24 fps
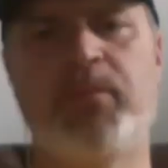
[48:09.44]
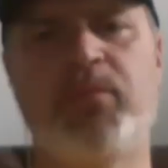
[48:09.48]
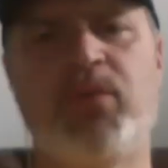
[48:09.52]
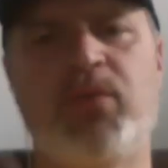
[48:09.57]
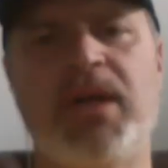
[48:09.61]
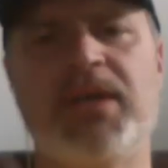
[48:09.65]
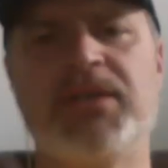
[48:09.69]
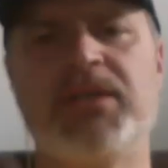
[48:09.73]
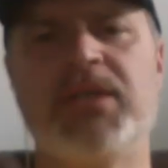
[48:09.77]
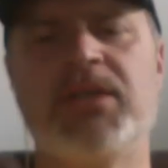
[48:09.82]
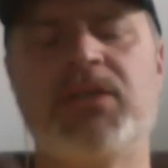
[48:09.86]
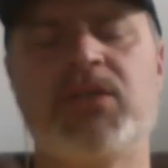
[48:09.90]

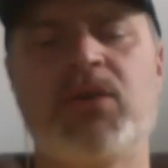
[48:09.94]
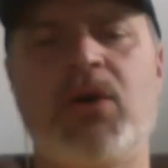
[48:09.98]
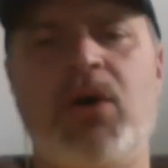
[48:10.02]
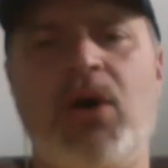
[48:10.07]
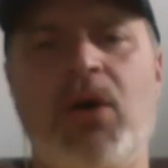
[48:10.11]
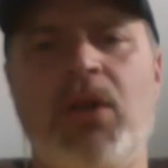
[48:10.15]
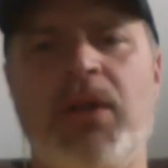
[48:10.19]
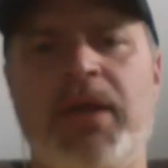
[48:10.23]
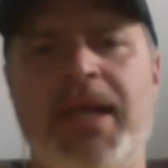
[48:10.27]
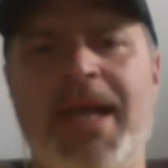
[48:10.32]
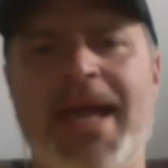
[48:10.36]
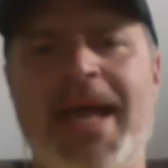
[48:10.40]
press is
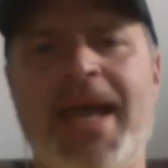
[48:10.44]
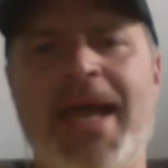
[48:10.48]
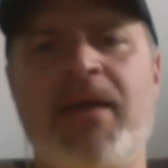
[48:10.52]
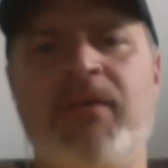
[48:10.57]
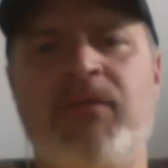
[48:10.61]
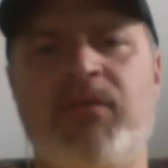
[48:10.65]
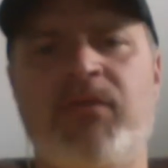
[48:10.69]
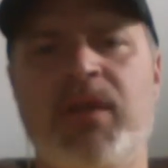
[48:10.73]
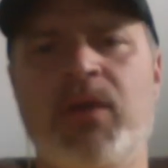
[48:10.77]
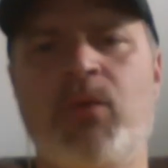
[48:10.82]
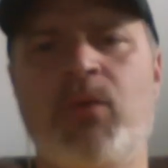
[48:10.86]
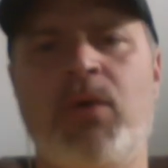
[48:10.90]
calling
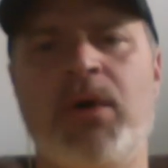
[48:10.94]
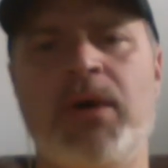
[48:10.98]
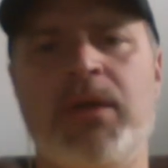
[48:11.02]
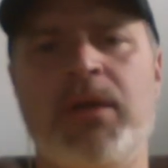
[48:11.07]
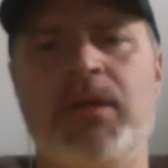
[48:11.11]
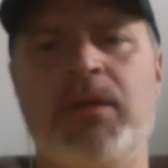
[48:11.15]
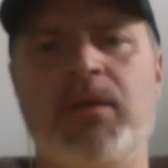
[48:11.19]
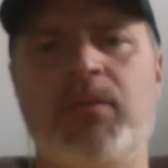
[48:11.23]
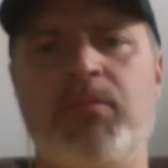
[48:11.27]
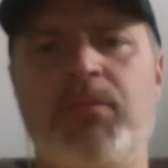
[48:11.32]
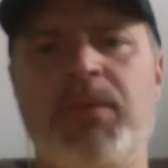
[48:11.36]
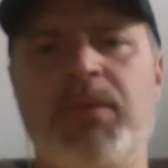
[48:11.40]

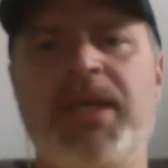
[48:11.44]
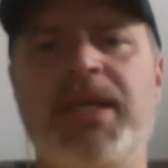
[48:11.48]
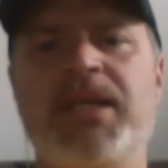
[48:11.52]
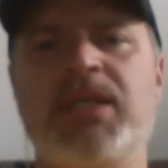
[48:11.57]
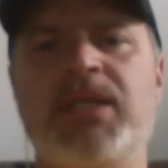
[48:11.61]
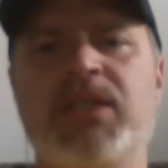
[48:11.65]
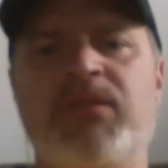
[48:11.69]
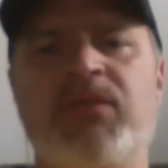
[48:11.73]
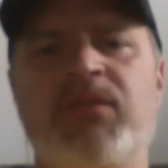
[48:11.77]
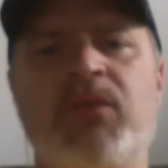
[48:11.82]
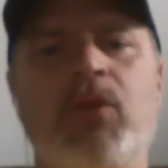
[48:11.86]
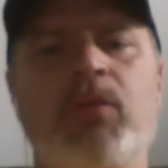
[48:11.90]
everyone
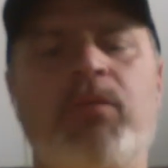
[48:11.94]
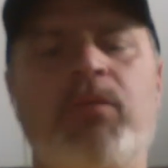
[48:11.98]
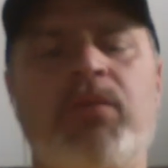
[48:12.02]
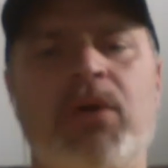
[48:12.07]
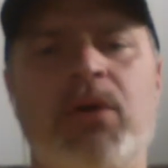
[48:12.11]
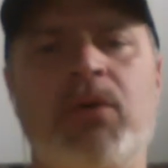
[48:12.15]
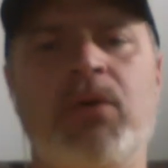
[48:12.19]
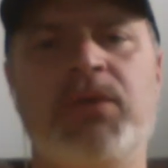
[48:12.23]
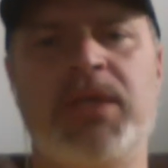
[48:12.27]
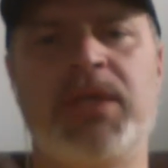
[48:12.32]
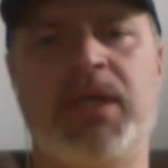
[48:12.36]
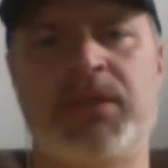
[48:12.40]
peaceful
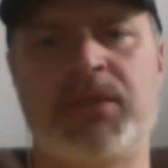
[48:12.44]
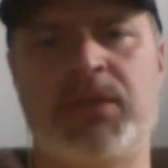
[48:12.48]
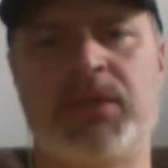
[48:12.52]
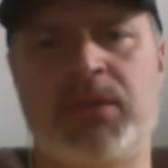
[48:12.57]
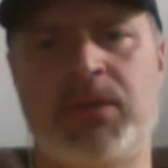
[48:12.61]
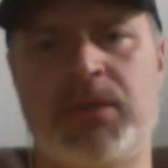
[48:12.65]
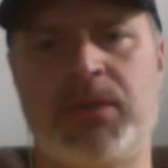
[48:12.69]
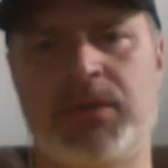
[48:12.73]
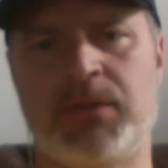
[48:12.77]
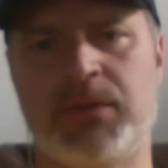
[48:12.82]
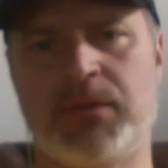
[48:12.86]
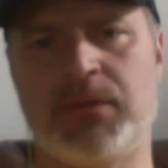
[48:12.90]

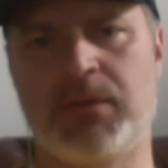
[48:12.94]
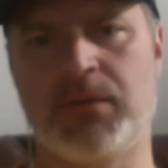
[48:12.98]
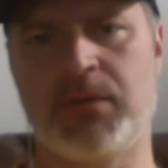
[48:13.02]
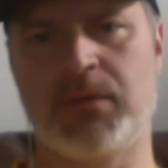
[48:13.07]
protesters